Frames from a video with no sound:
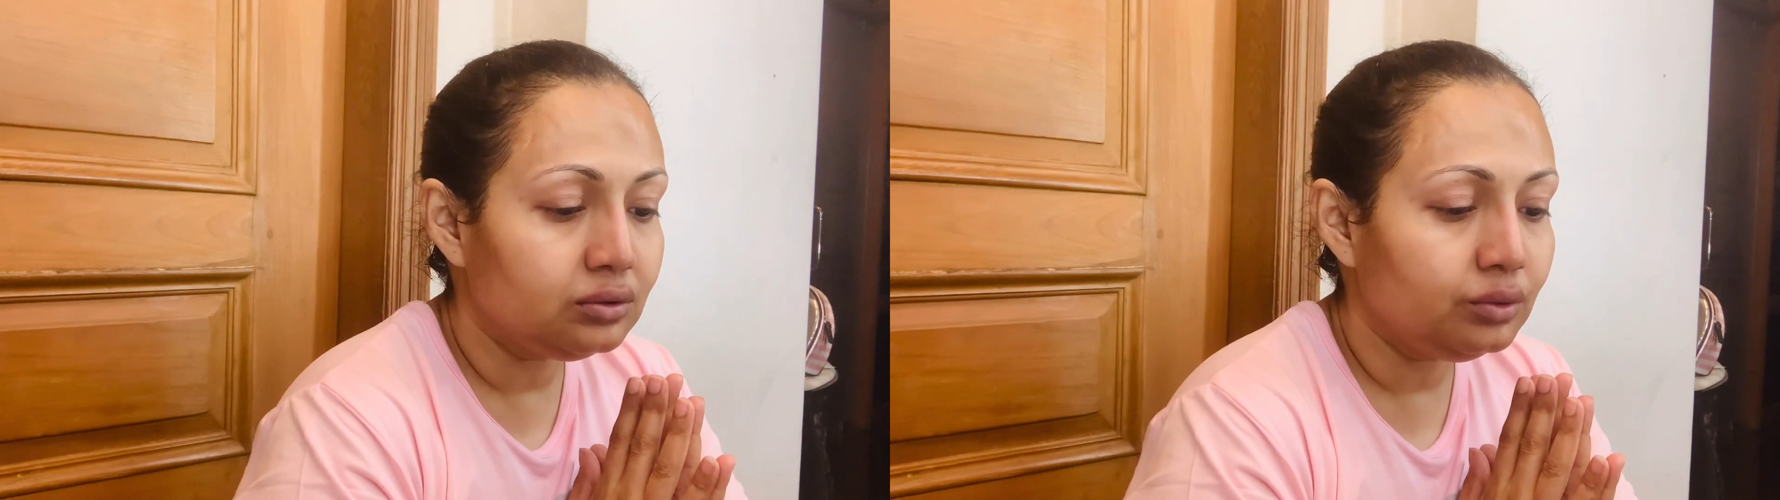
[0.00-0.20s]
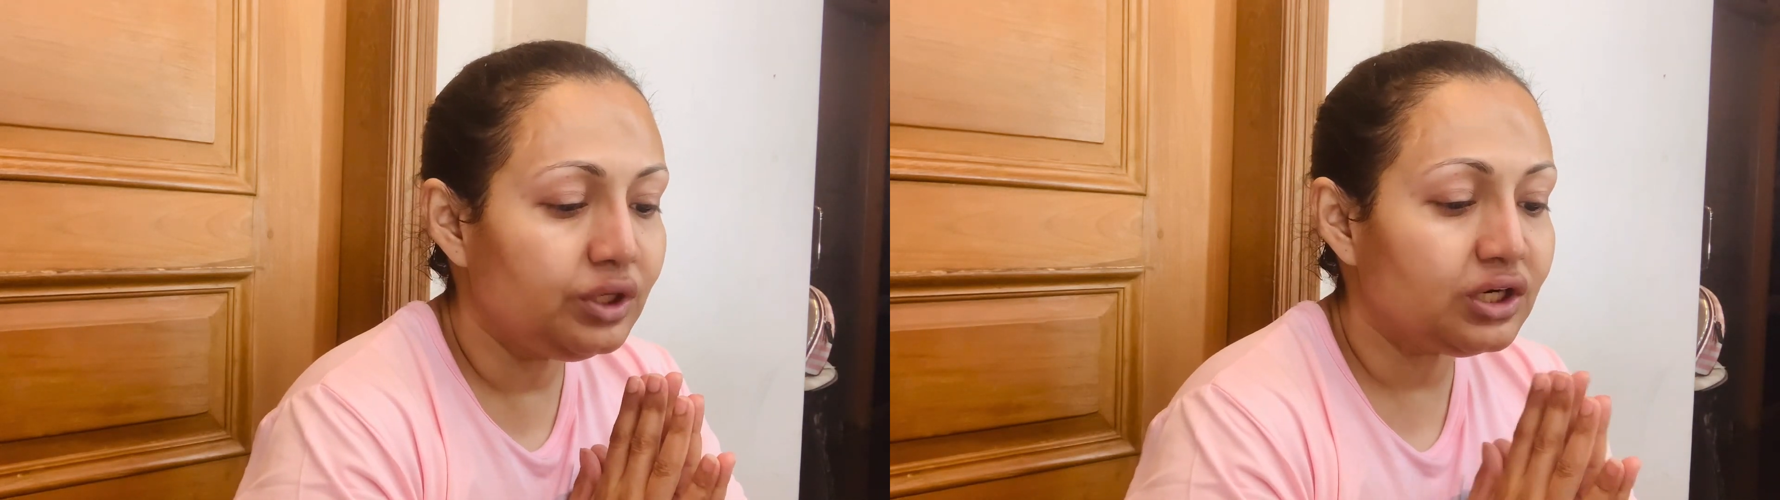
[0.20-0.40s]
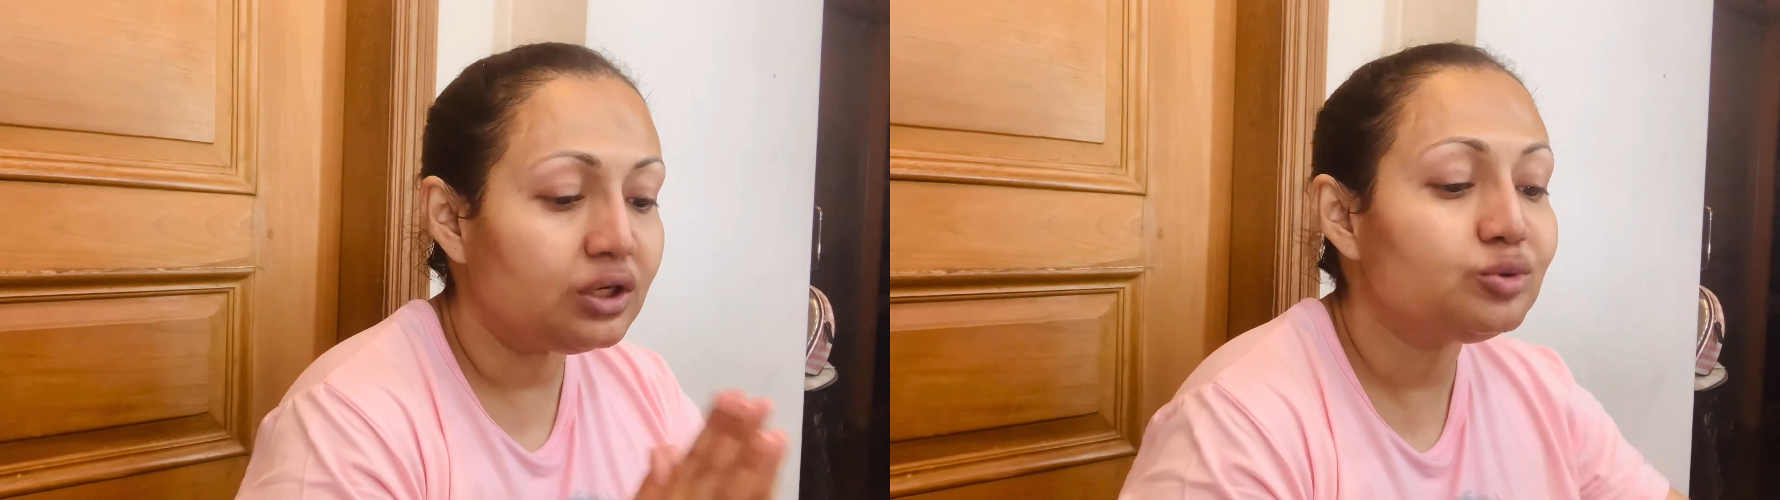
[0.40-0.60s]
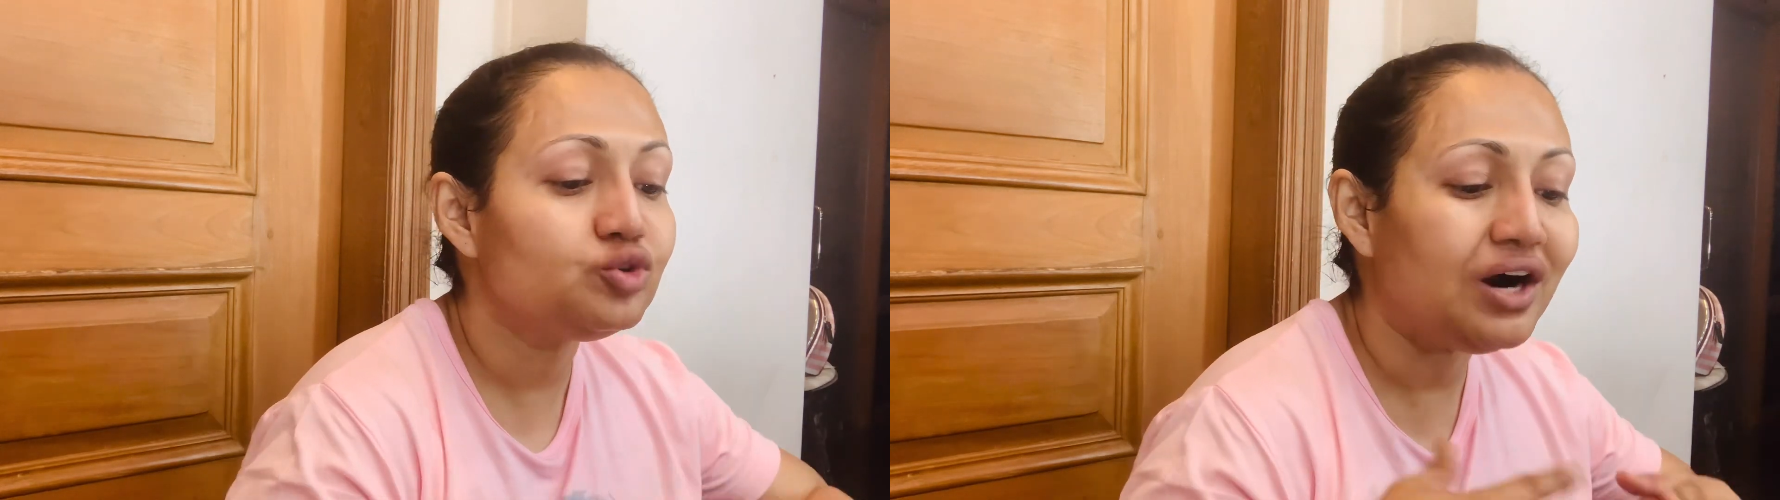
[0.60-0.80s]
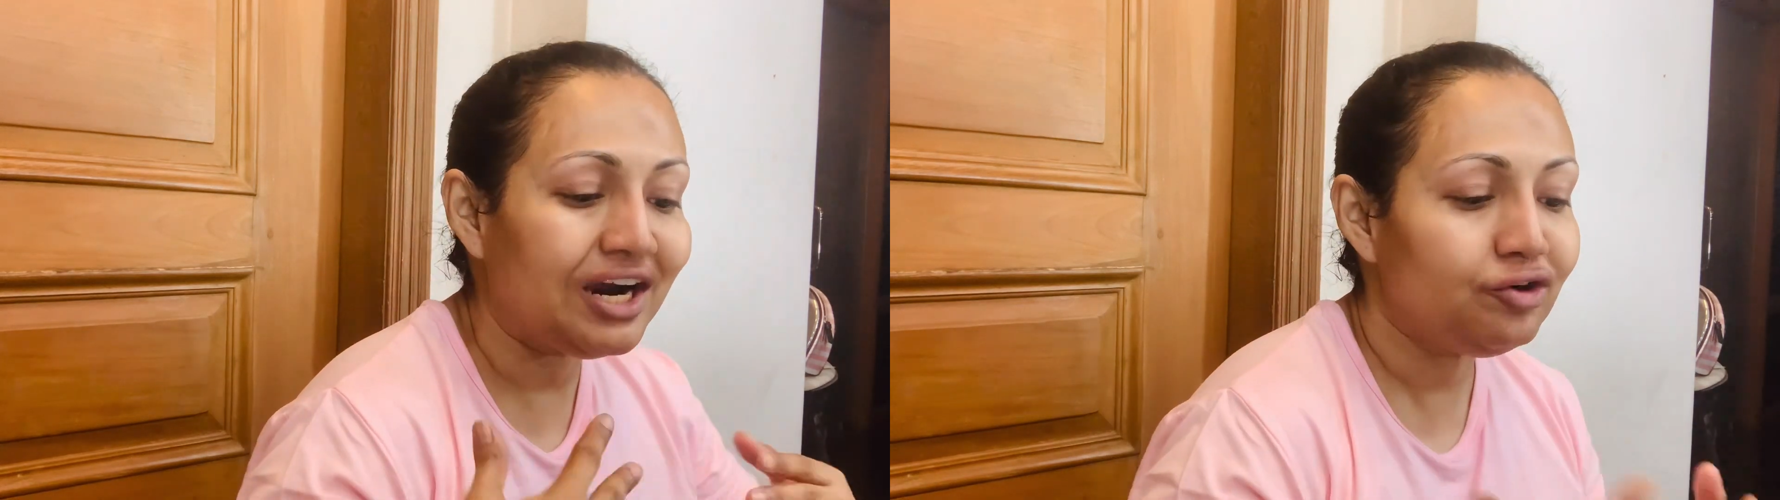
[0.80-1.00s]
when it comes to
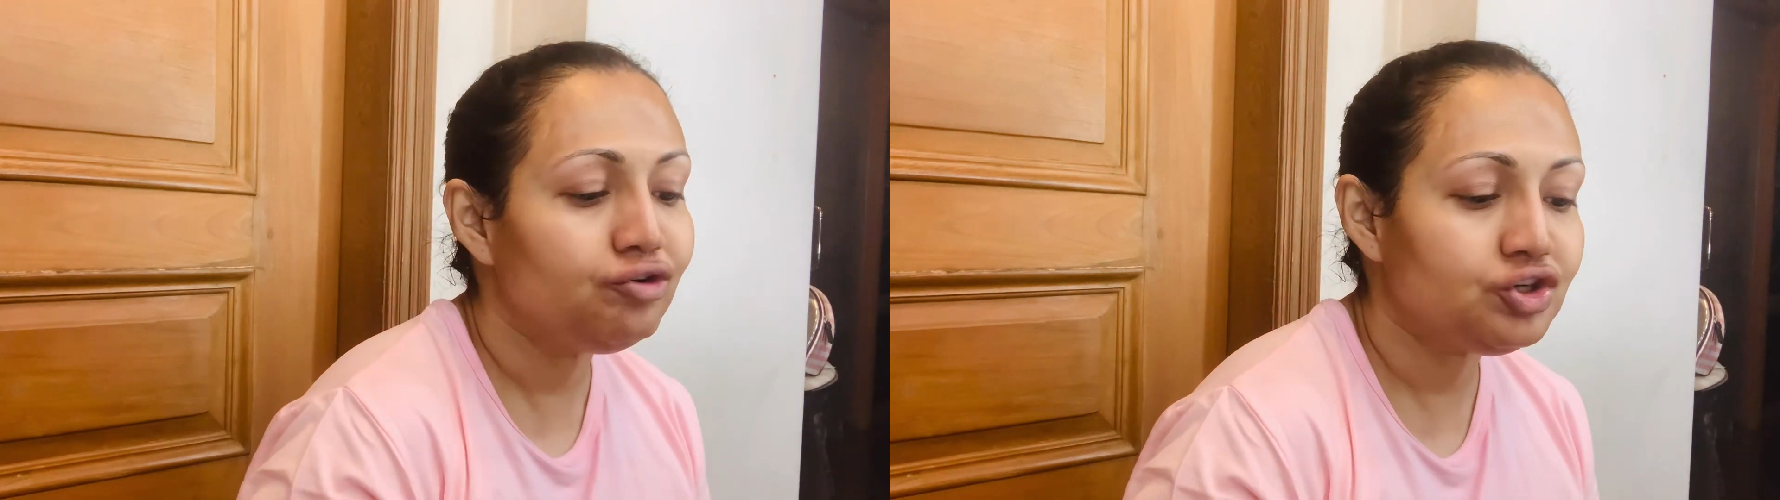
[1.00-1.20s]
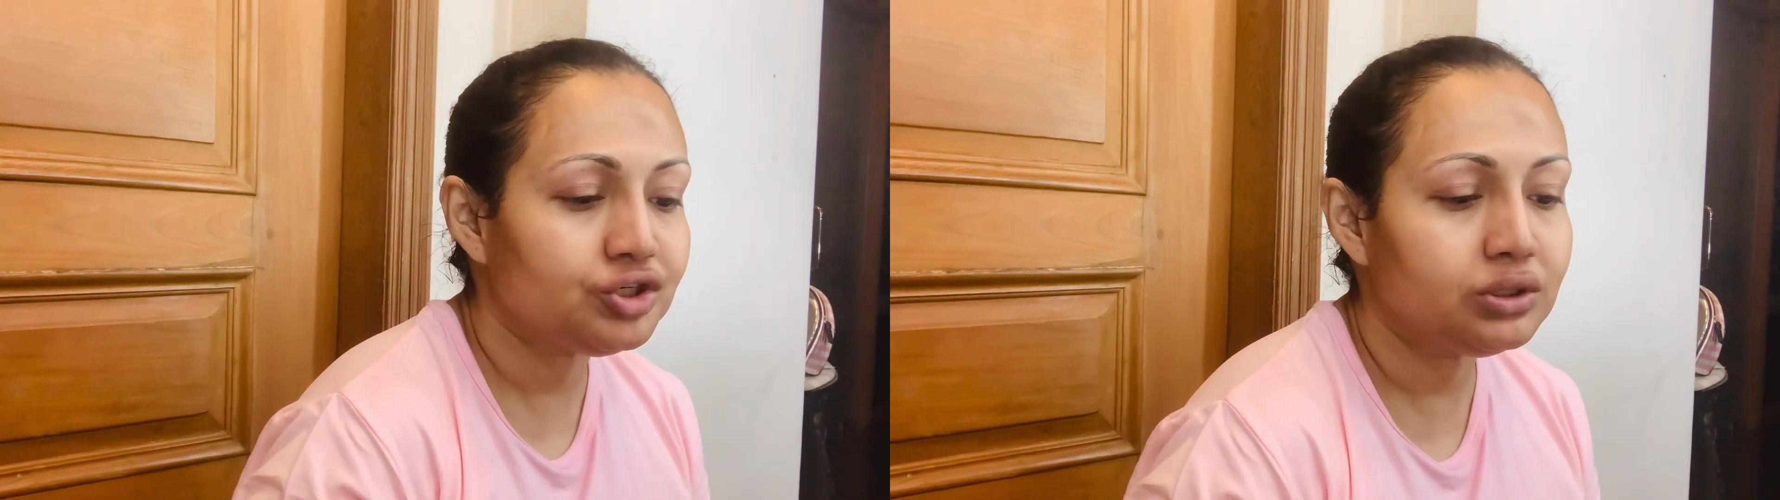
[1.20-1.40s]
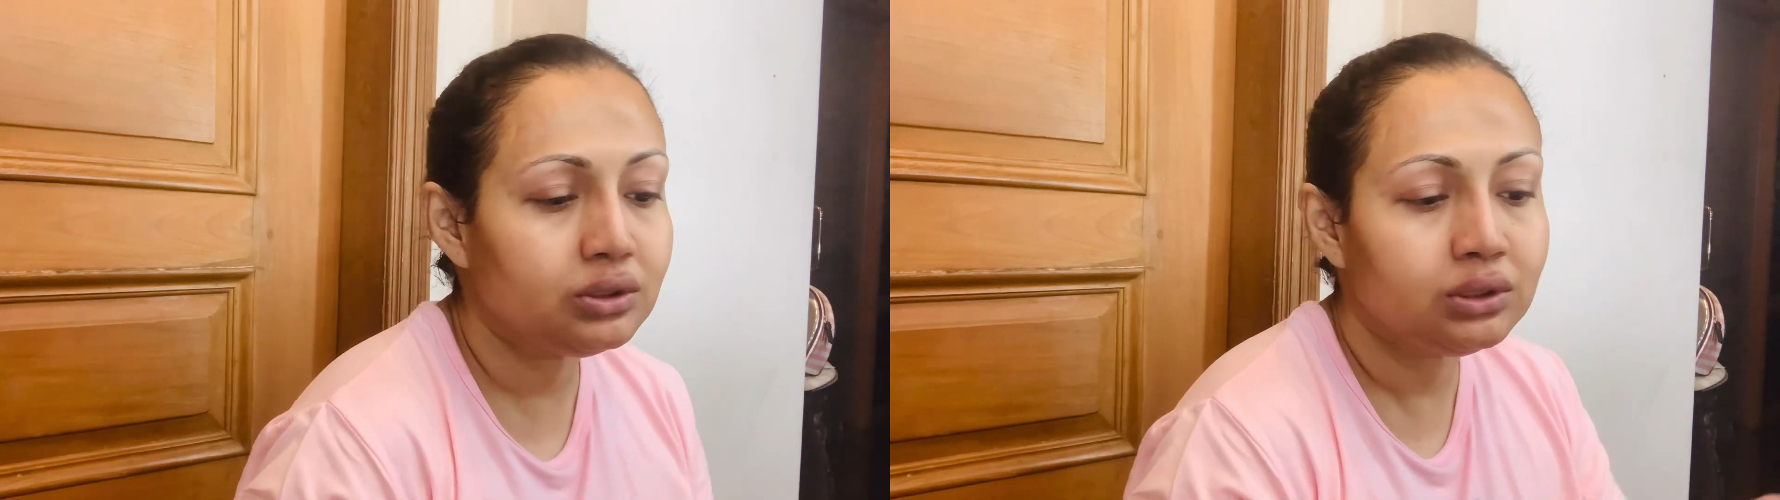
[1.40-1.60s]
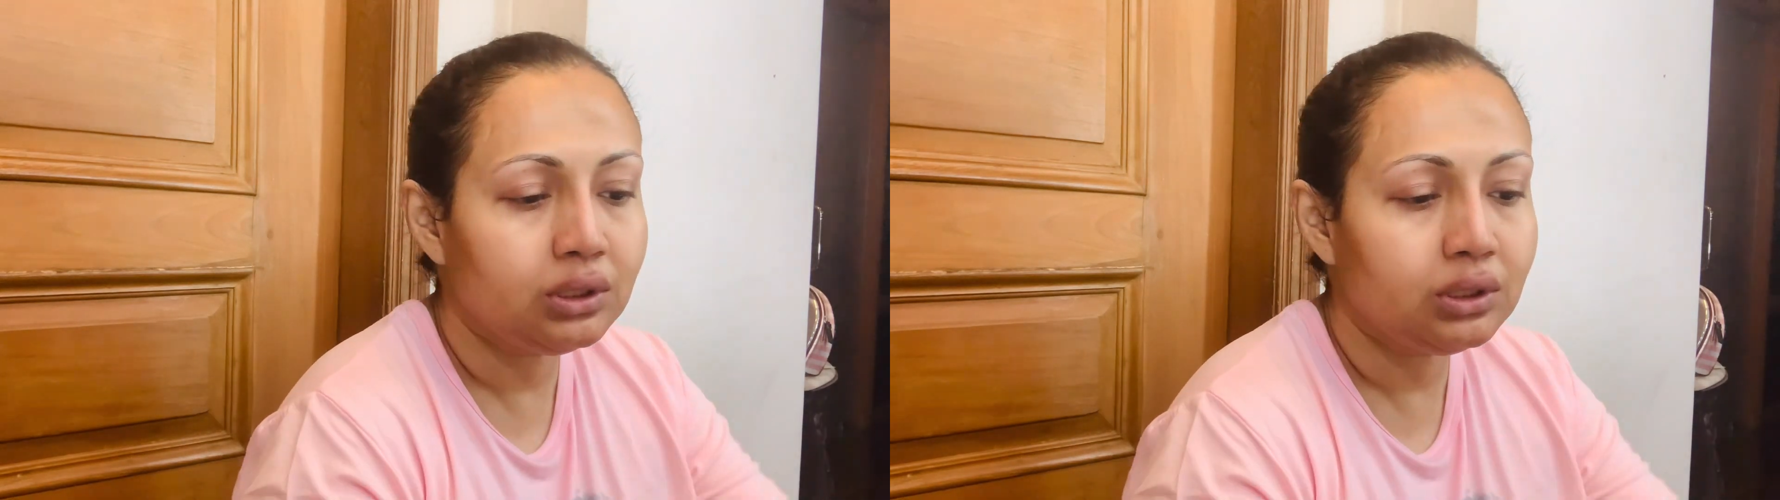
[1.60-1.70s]
hydration,